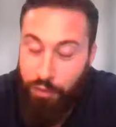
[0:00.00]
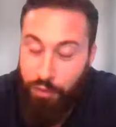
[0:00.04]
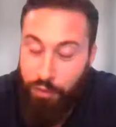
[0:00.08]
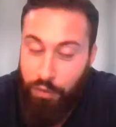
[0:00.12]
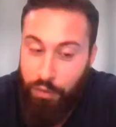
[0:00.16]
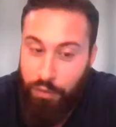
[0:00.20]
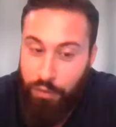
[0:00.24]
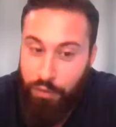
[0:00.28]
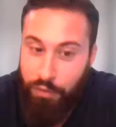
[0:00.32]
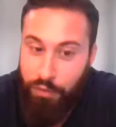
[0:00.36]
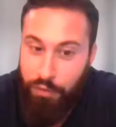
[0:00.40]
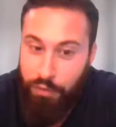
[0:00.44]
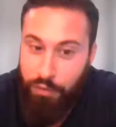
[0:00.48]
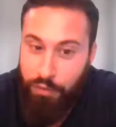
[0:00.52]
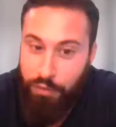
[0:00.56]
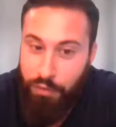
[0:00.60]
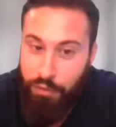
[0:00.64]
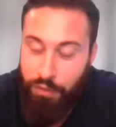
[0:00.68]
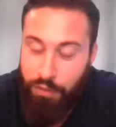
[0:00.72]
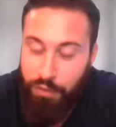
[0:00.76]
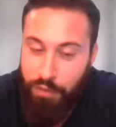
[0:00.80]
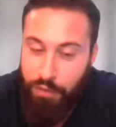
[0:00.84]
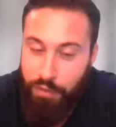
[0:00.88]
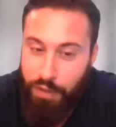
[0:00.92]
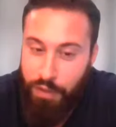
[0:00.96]
at all.
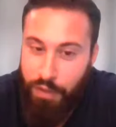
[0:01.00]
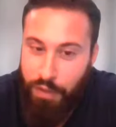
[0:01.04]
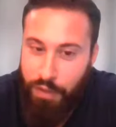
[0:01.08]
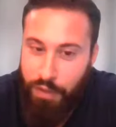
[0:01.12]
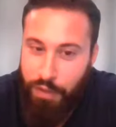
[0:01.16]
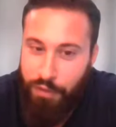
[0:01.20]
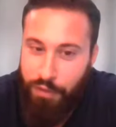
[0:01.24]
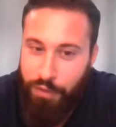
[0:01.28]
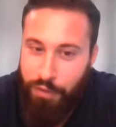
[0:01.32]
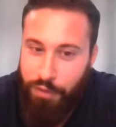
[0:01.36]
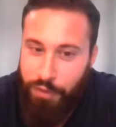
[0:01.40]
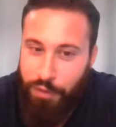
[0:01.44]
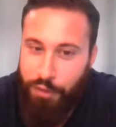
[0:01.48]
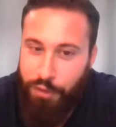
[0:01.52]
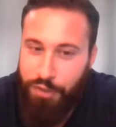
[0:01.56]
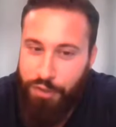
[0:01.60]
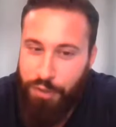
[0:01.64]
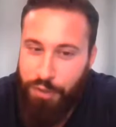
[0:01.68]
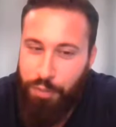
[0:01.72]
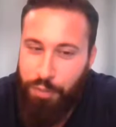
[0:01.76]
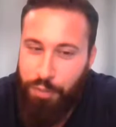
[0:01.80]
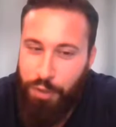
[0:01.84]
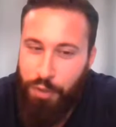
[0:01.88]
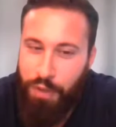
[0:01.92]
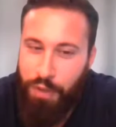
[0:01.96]
you know. There's
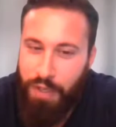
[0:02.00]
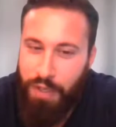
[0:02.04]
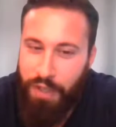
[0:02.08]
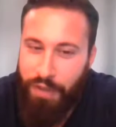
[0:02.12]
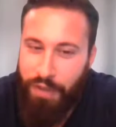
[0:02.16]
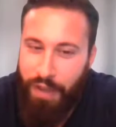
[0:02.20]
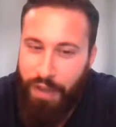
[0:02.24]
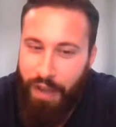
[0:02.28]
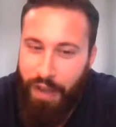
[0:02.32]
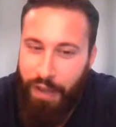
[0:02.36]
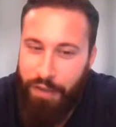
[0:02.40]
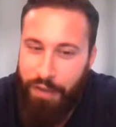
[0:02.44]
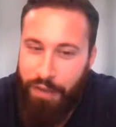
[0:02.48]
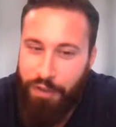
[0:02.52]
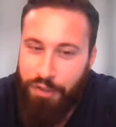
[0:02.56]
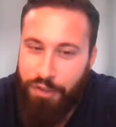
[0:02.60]
a beauty in that.